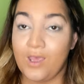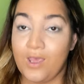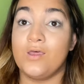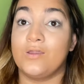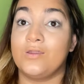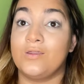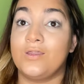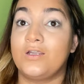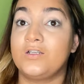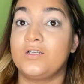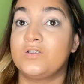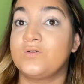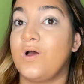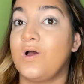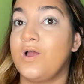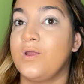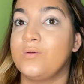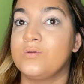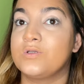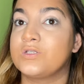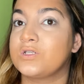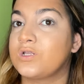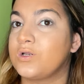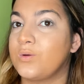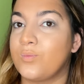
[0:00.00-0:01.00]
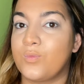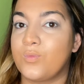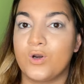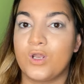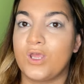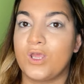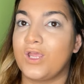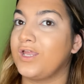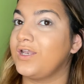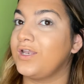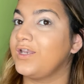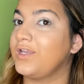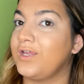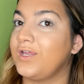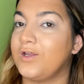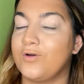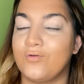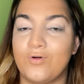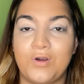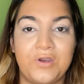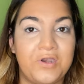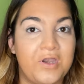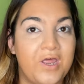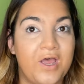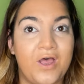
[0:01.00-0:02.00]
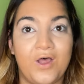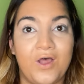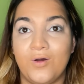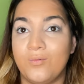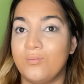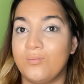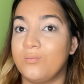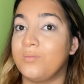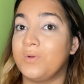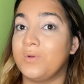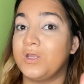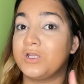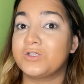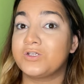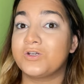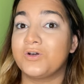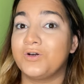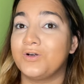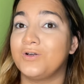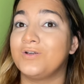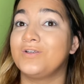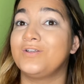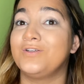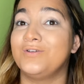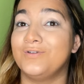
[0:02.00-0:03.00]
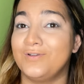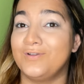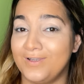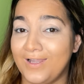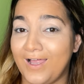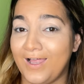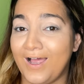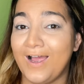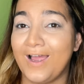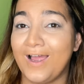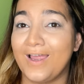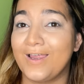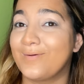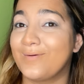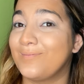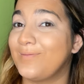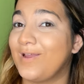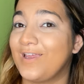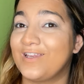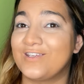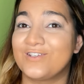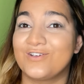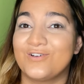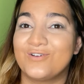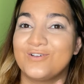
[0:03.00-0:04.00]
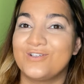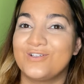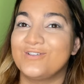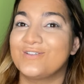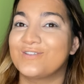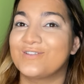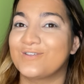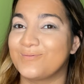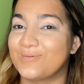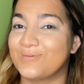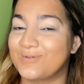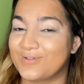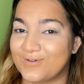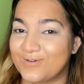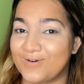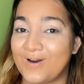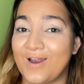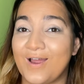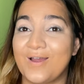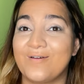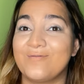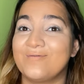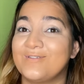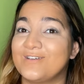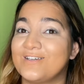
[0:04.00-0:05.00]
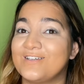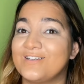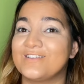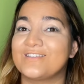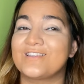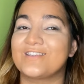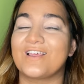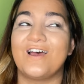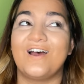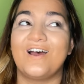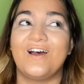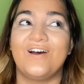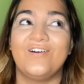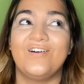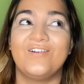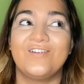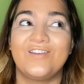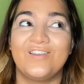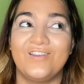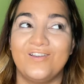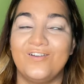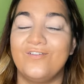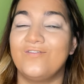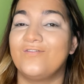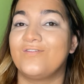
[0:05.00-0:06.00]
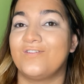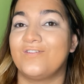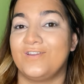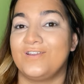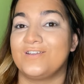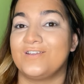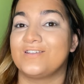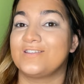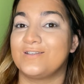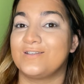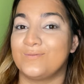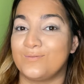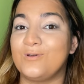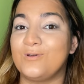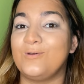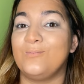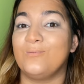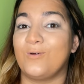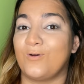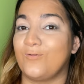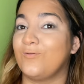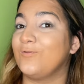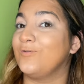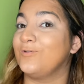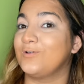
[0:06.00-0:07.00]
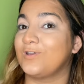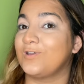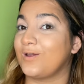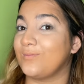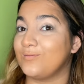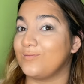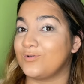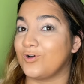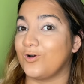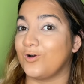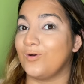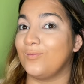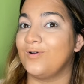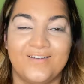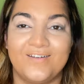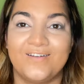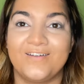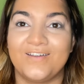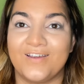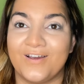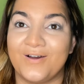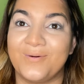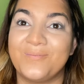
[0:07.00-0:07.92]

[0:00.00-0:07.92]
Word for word: that's why i'm just going to put it in here right now make sure you like make sure you subscribe because i would love for this to be my full-time job yeah